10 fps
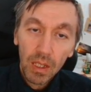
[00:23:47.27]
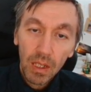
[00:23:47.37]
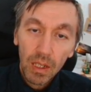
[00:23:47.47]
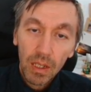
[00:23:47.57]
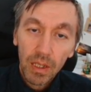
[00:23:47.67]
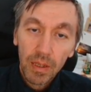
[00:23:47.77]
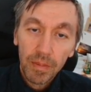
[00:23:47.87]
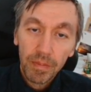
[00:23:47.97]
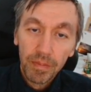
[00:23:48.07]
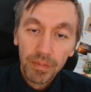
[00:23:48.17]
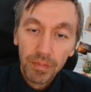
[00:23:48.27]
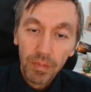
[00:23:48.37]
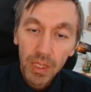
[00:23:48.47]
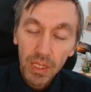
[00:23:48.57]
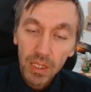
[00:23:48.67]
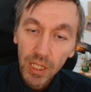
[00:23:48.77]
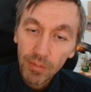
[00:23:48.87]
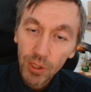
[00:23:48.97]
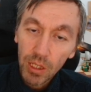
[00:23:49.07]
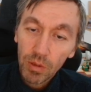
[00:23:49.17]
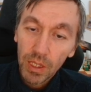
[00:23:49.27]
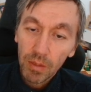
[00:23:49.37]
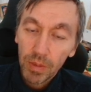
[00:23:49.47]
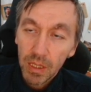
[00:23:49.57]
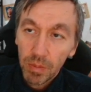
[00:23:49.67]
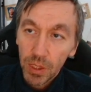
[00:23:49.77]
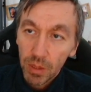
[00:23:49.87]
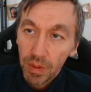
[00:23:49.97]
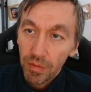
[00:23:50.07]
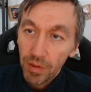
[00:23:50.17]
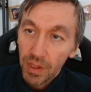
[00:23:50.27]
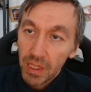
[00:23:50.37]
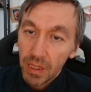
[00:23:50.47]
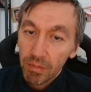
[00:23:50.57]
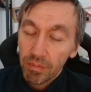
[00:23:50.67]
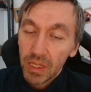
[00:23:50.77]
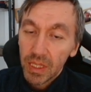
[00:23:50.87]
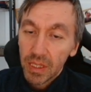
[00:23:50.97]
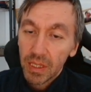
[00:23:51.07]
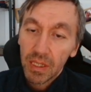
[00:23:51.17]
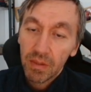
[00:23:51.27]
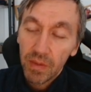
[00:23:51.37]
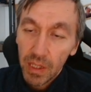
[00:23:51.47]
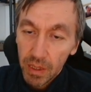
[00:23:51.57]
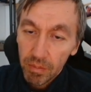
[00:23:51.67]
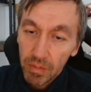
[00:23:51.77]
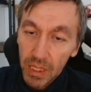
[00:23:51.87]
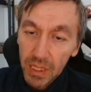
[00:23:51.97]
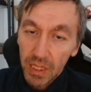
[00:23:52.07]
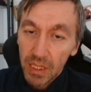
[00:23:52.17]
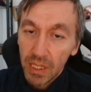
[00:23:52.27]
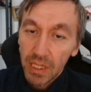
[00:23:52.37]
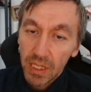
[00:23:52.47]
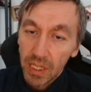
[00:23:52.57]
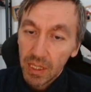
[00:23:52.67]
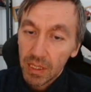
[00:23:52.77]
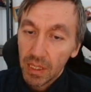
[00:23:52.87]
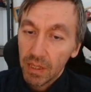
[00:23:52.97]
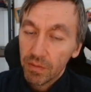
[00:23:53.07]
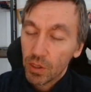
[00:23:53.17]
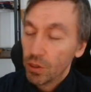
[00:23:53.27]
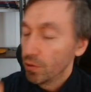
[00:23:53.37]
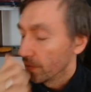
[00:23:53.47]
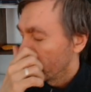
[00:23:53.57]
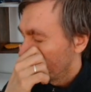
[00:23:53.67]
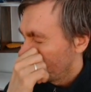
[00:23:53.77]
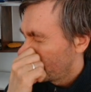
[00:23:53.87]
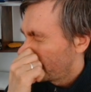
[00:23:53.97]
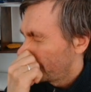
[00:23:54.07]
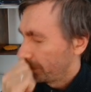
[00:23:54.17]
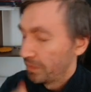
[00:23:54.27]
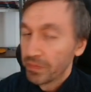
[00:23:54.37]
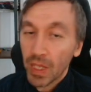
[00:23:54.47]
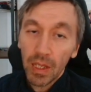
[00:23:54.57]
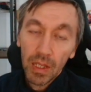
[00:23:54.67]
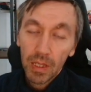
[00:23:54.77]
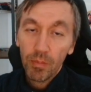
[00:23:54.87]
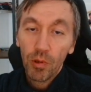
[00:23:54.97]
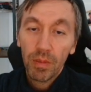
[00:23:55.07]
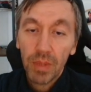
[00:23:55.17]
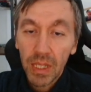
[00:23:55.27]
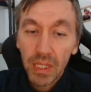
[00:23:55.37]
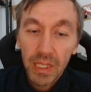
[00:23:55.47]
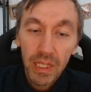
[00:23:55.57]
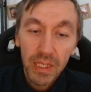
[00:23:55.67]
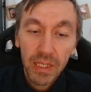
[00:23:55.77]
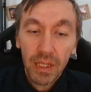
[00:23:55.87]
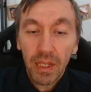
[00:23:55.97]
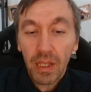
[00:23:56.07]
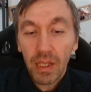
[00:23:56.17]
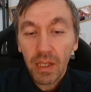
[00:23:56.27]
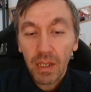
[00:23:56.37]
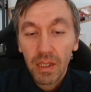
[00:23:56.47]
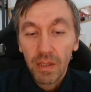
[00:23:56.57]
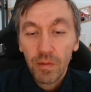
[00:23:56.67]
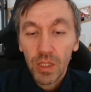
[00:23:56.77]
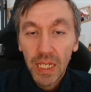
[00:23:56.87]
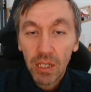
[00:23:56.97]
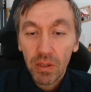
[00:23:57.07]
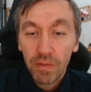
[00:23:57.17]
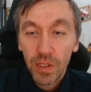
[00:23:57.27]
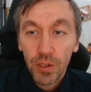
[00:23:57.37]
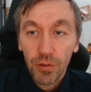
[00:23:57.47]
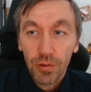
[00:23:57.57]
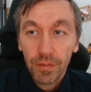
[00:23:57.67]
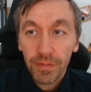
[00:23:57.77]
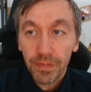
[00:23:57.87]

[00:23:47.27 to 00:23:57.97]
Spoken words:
But in the time trouble, he plays bishop f3, and he misses this very amazing knight takes f2. The point being is, if you take on f2,